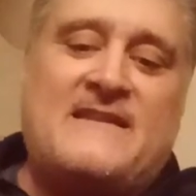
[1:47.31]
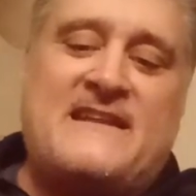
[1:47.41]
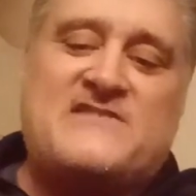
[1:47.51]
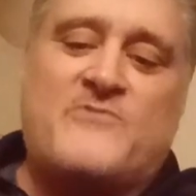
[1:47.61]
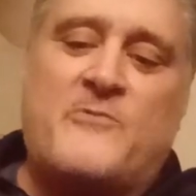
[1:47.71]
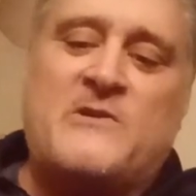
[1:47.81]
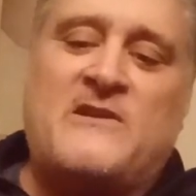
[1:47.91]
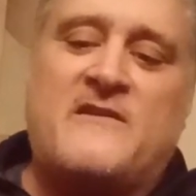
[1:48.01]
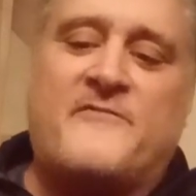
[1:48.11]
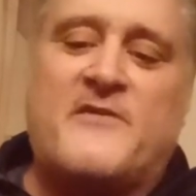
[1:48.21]
let's, what we're
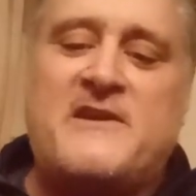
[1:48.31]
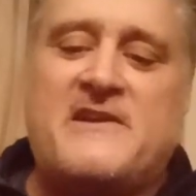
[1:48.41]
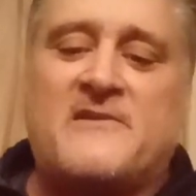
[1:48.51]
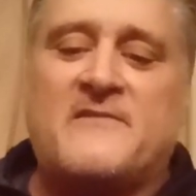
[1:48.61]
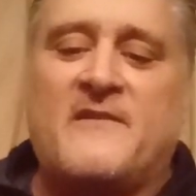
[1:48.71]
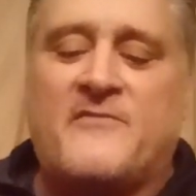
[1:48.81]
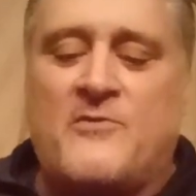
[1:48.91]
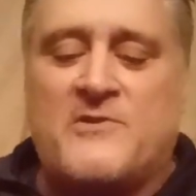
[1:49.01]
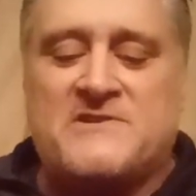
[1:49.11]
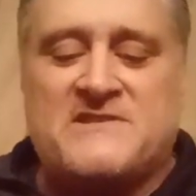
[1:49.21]
looking for here, of
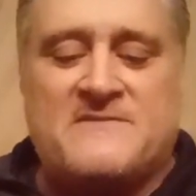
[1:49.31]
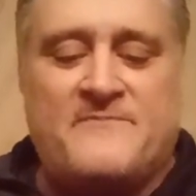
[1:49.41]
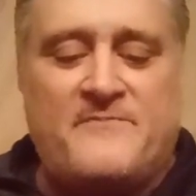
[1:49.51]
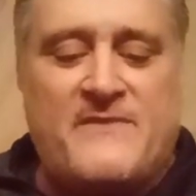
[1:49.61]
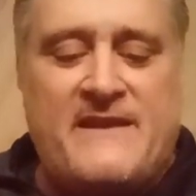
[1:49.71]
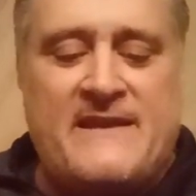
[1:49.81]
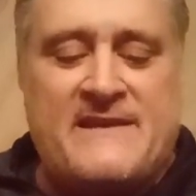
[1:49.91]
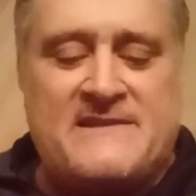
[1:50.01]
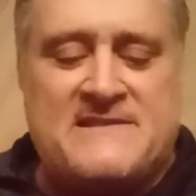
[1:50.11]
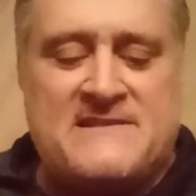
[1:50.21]
course,
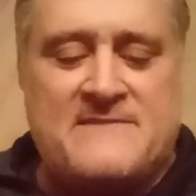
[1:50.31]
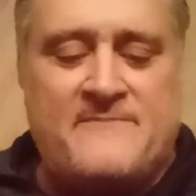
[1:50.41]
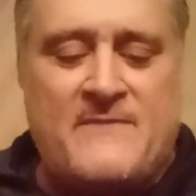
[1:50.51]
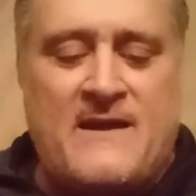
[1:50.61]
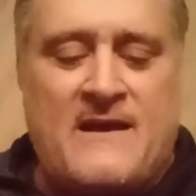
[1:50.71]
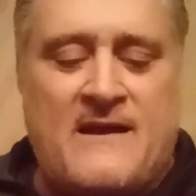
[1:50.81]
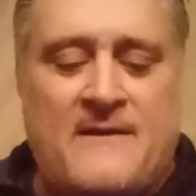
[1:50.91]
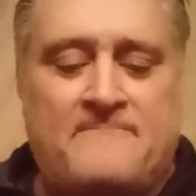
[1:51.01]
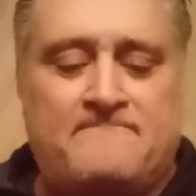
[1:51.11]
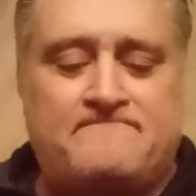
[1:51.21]
is,
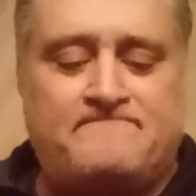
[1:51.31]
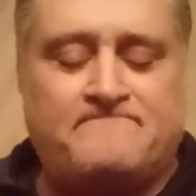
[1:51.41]
um,